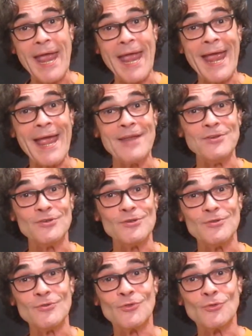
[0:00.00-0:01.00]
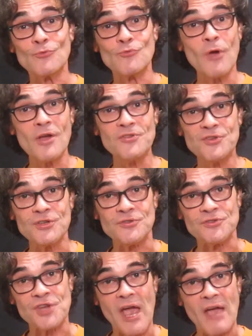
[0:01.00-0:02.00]
And the
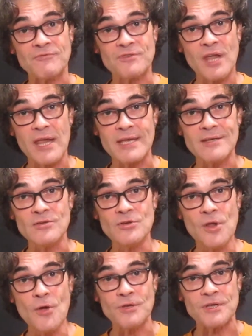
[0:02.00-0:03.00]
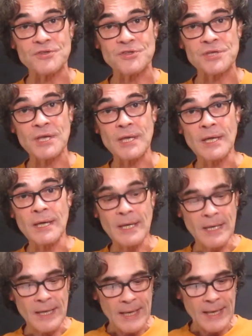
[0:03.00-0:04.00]
Russians have taken notice.
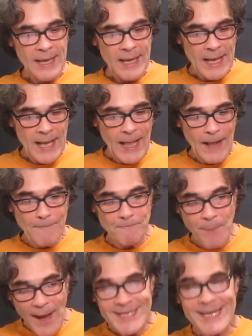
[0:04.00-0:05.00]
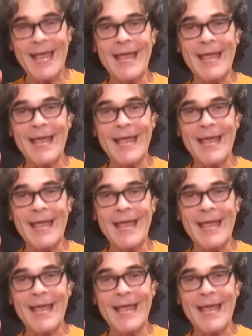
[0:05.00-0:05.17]
But,